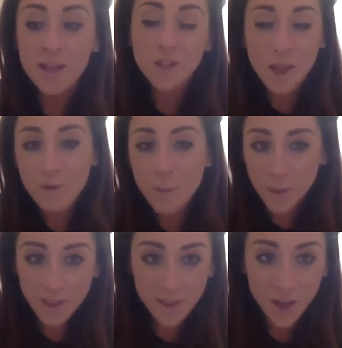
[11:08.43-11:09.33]
So every
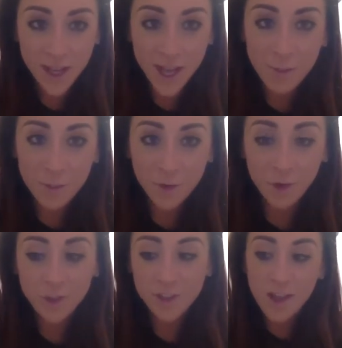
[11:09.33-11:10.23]
person that I came
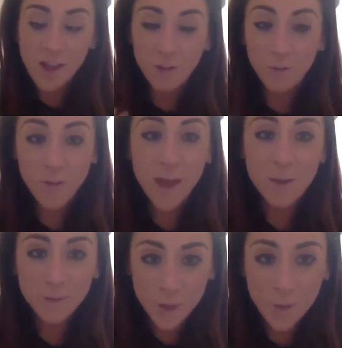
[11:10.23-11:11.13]
across, I
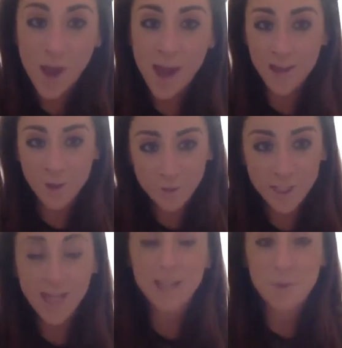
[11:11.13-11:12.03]
found a way of
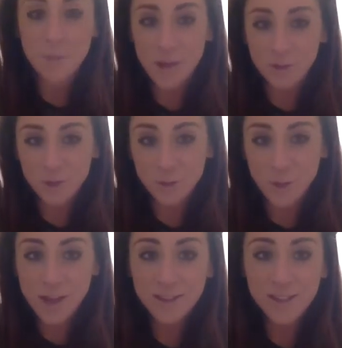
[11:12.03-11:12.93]
telling them about Juice
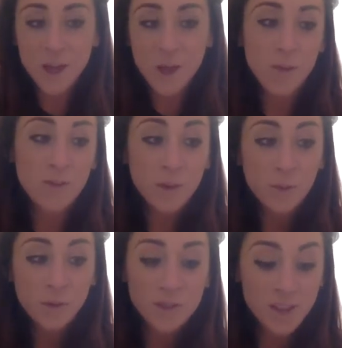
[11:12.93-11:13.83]
Plus, whether it
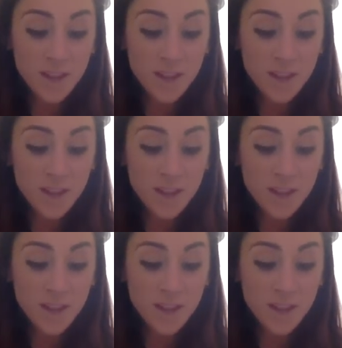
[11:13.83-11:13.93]
was